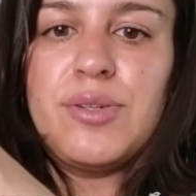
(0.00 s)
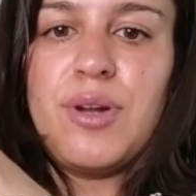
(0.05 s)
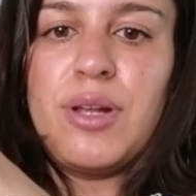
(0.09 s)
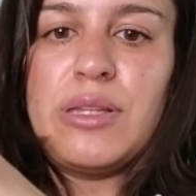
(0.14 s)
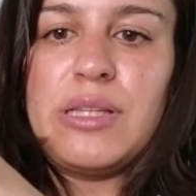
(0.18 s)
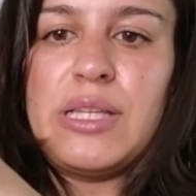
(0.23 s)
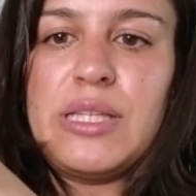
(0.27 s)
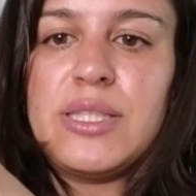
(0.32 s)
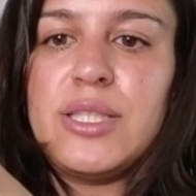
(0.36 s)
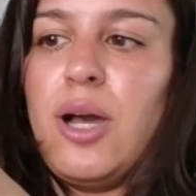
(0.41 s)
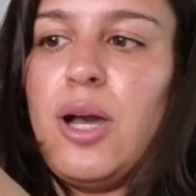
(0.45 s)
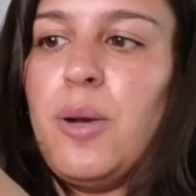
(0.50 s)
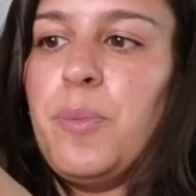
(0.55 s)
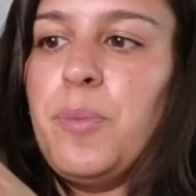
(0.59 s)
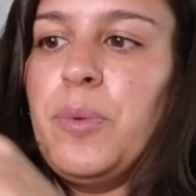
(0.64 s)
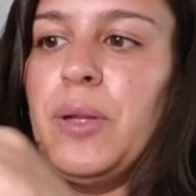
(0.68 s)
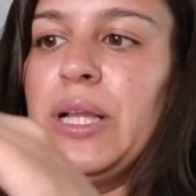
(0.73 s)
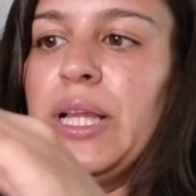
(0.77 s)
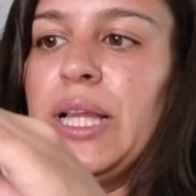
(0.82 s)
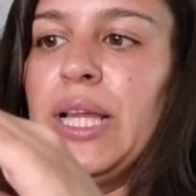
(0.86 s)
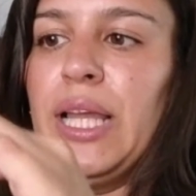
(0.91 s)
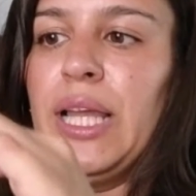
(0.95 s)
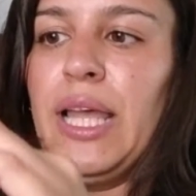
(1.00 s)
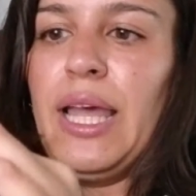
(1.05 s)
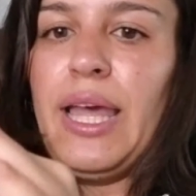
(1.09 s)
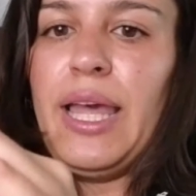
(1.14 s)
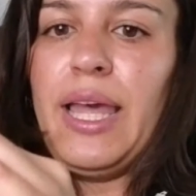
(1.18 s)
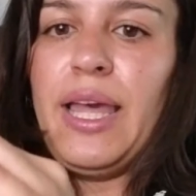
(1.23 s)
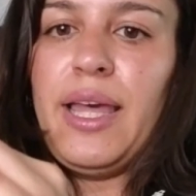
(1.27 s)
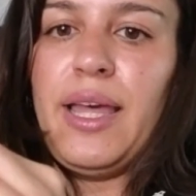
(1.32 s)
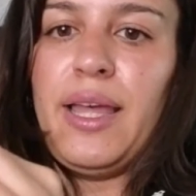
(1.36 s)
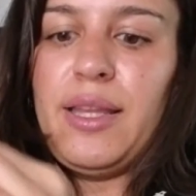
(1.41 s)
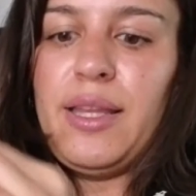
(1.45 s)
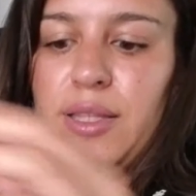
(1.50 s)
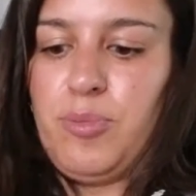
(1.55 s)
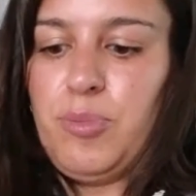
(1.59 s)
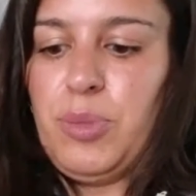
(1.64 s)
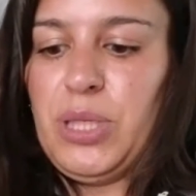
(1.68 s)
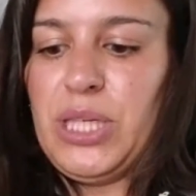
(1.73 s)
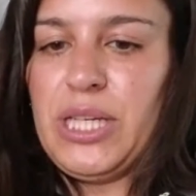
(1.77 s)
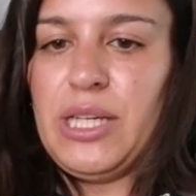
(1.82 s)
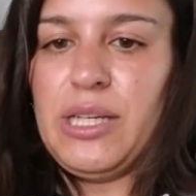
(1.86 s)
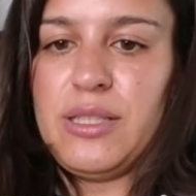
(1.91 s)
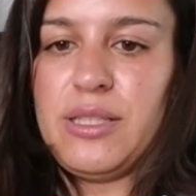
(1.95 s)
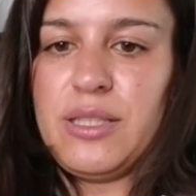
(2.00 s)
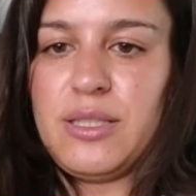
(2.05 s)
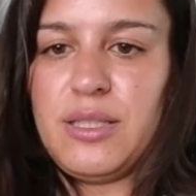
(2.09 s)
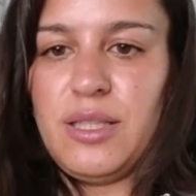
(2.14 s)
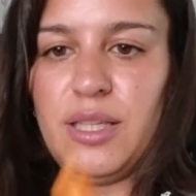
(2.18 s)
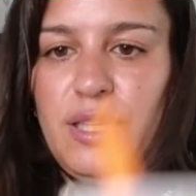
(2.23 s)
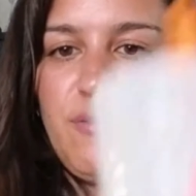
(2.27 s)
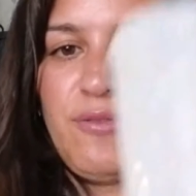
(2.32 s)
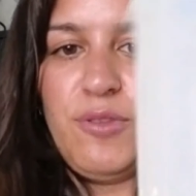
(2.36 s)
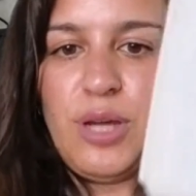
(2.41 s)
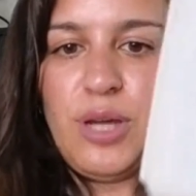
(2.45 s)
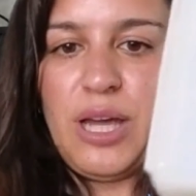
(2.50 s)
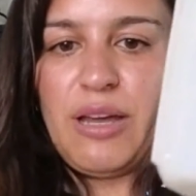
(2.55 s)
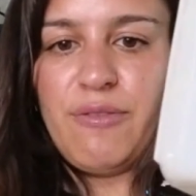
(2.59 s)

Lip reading: the top. And because if you have